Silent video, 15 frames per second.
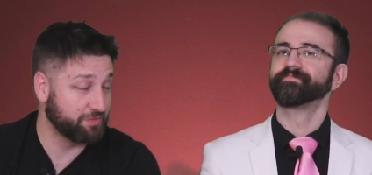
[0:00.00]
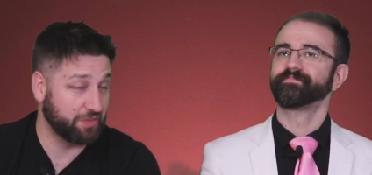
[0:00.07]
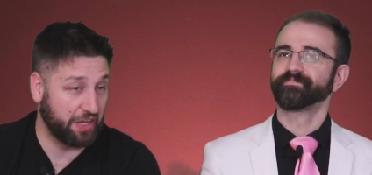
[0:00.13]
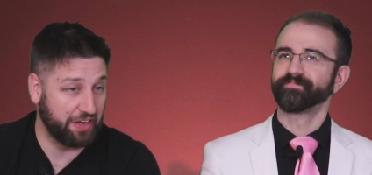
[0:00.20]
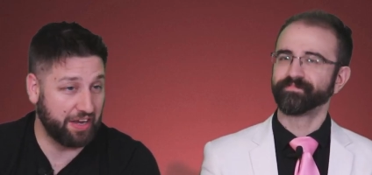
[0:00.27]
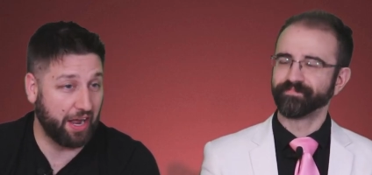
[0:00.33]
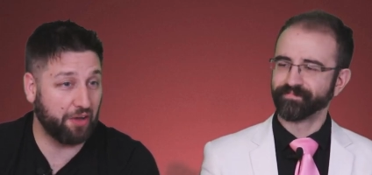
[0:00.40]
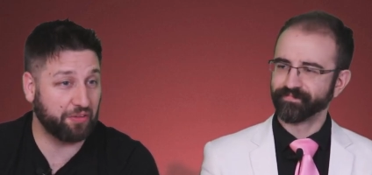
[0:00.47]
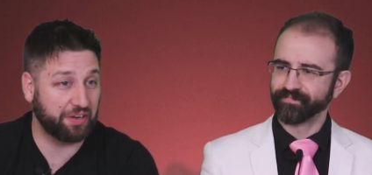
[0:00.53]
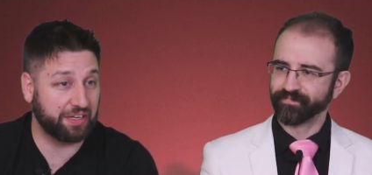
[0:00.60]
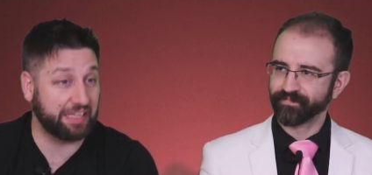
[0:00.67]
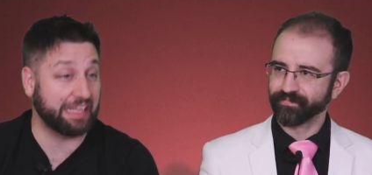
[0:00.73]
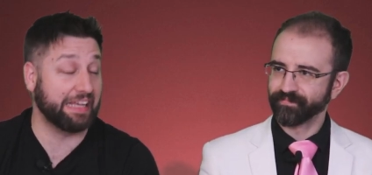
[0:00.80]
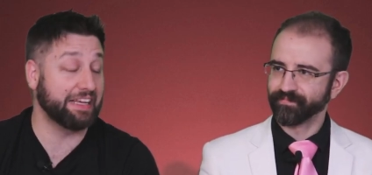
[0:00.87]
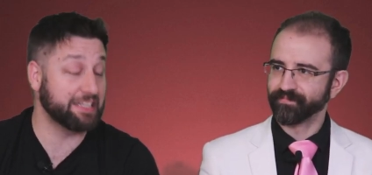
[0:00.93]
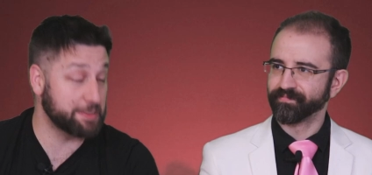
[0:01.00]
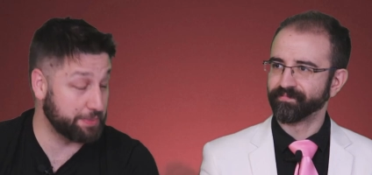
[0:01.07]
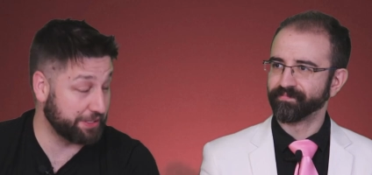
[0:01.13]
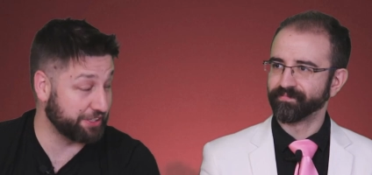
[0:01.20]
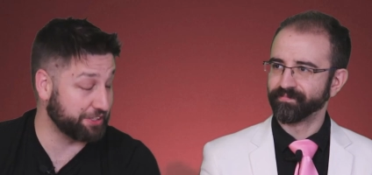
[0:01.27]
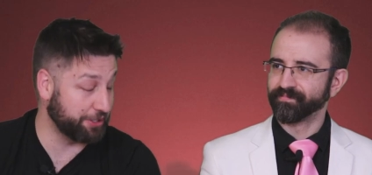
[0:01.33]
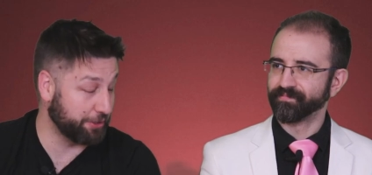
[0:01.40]
Speaker 1: And now that he is
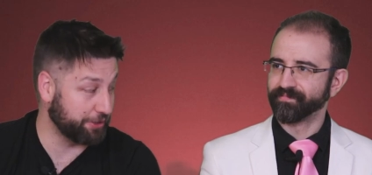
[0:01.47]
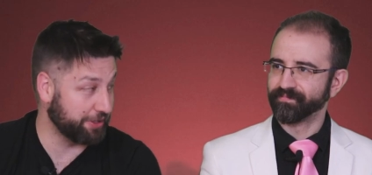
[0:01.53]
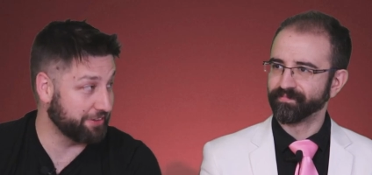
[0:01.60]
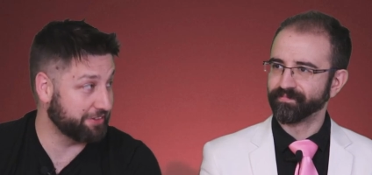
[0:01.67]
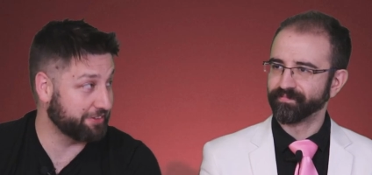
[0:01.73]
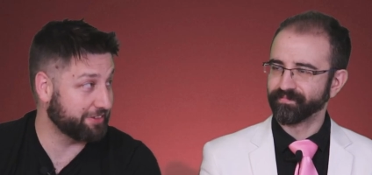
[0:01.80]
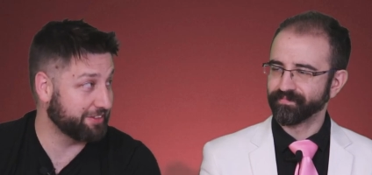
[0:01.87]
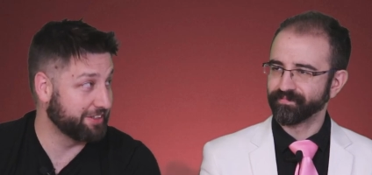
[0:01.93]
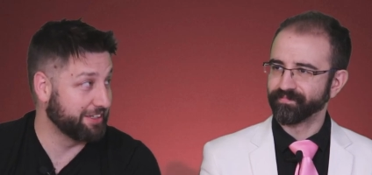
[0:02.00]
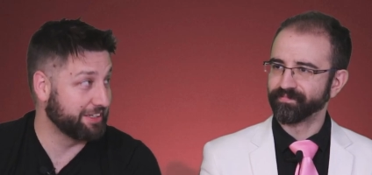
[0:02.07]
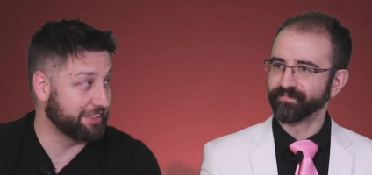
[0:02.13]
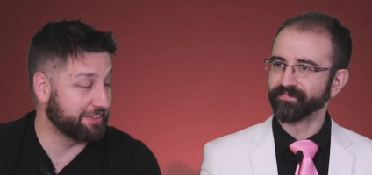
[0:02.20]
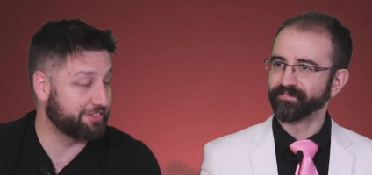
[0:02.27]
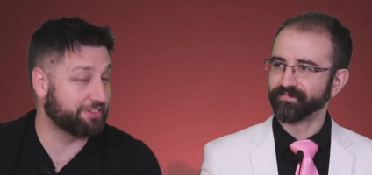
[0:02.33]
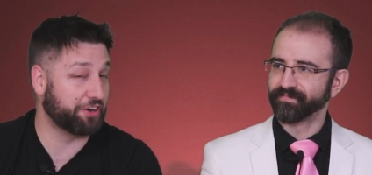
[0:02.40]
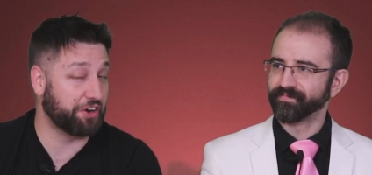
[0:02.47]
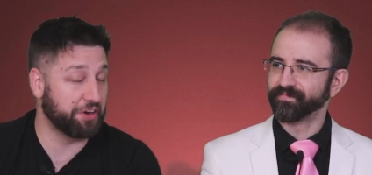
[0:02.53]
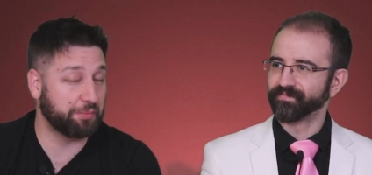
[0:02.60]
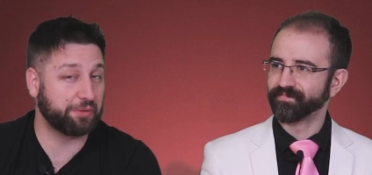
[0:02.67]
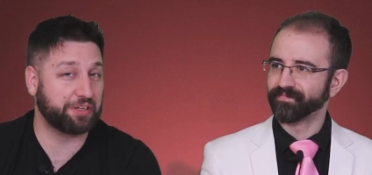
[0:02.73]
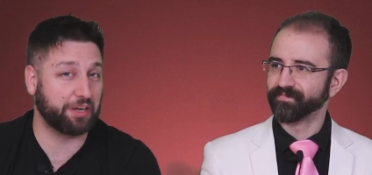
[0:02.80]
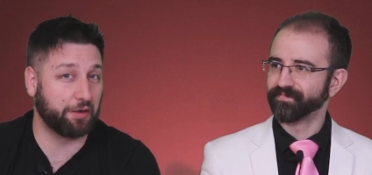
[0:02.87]
being noticed, he's starting
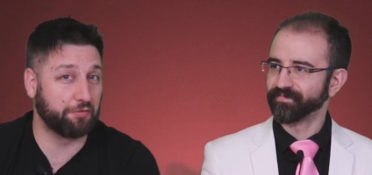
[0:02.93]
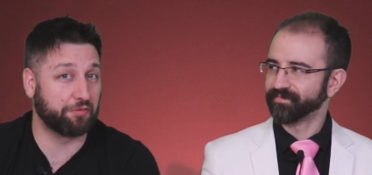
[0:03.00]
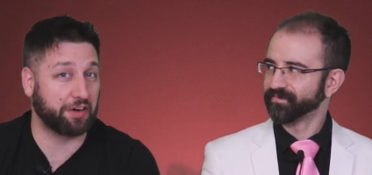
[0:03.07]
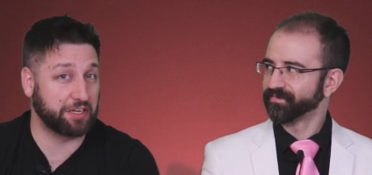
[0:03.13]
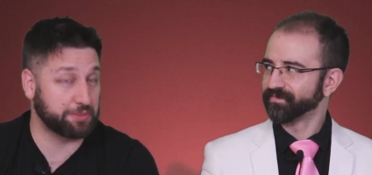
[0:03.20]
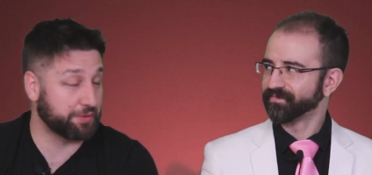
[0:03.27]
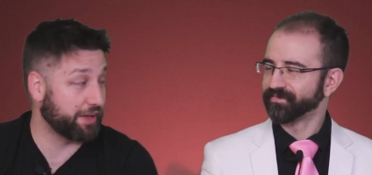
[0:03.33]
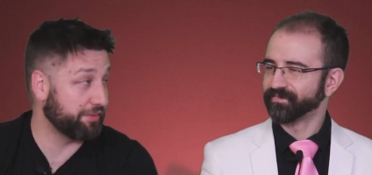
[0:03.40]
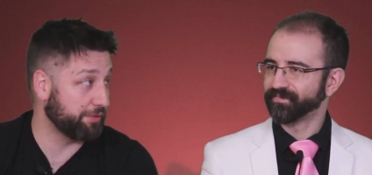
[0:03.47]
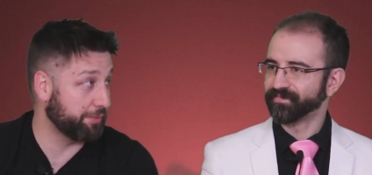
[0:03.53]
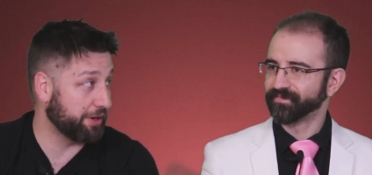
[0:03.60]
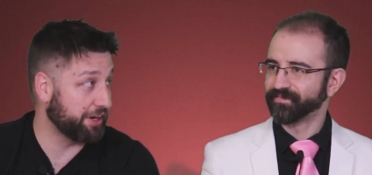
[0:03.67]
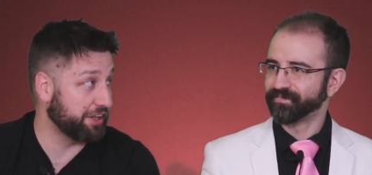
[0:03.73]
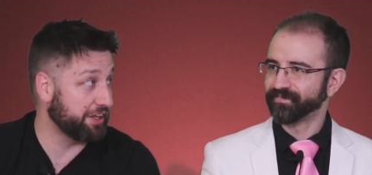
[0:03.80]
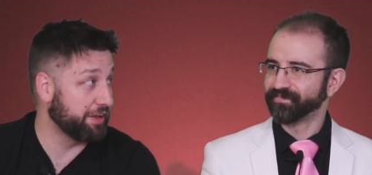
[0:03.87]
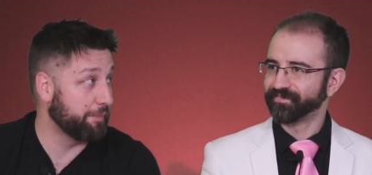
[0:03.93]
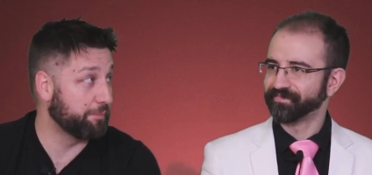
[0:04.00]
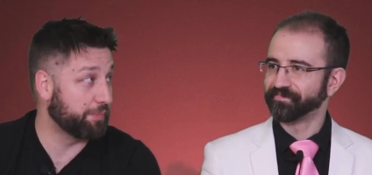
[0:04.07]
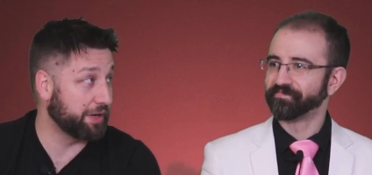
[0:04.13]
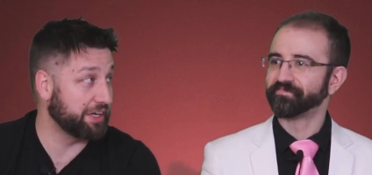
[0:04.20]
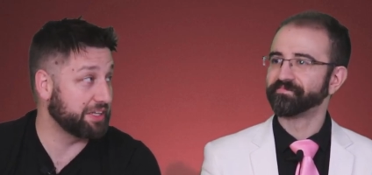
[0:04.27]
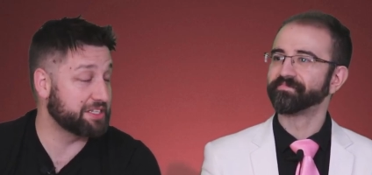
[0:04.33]
to become friends with everybody,
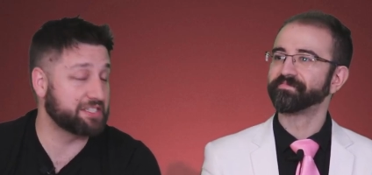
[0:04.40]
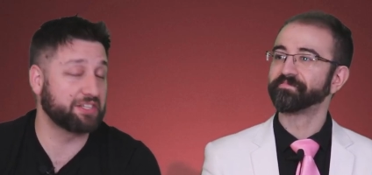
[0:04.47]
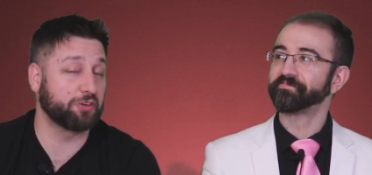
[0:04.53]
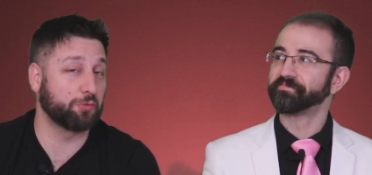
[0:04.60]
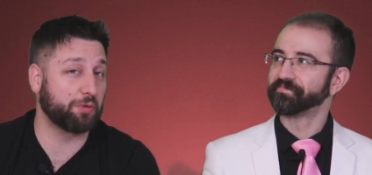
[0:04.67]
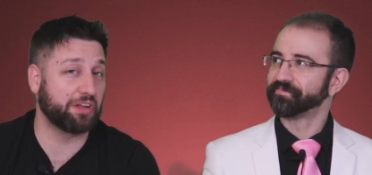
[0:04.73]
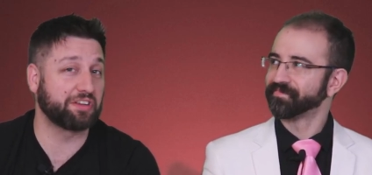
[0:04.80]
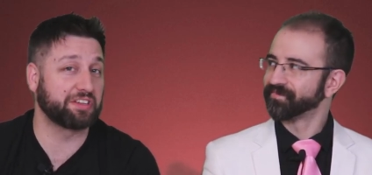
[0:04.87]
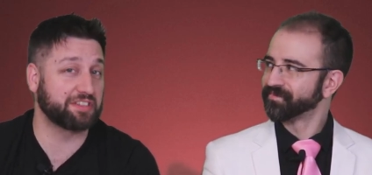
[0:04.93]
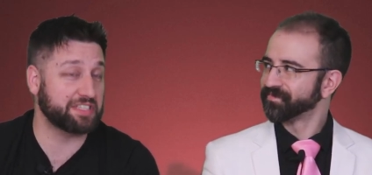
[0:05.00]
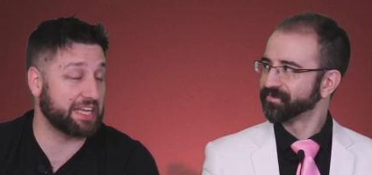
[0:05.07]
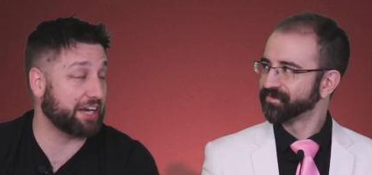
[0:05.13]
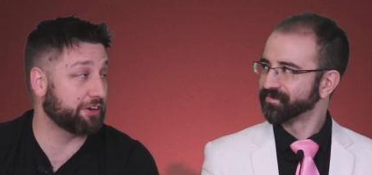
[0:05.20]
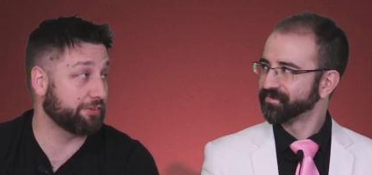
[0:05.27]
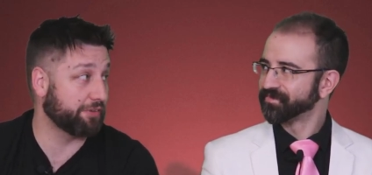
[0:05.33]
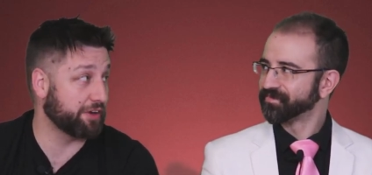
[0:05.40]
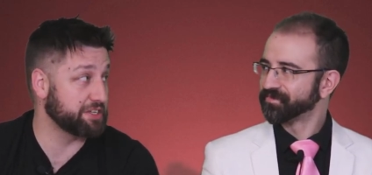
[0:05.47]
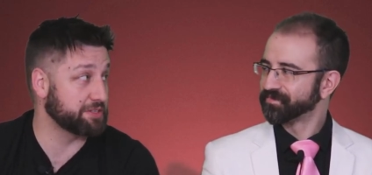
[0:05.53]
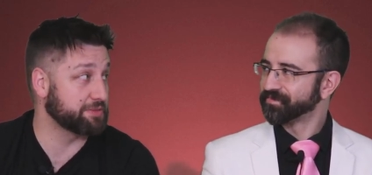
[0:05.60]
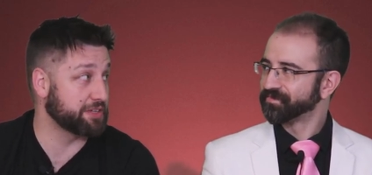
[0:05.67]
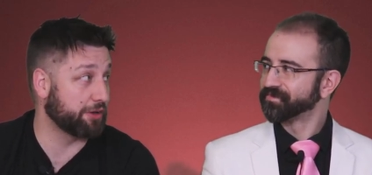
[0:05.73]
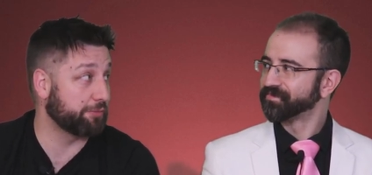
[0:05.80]
but he's still willing to sacrifice
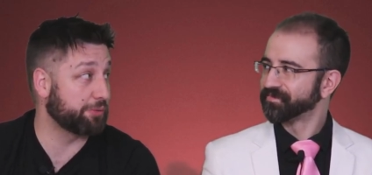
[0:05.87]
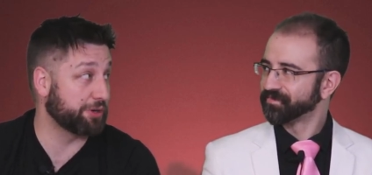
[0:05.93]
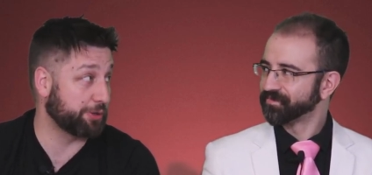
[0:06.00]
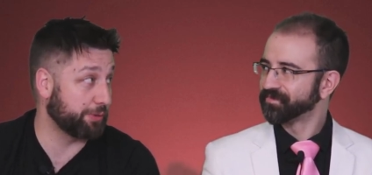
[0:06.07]
himself pretty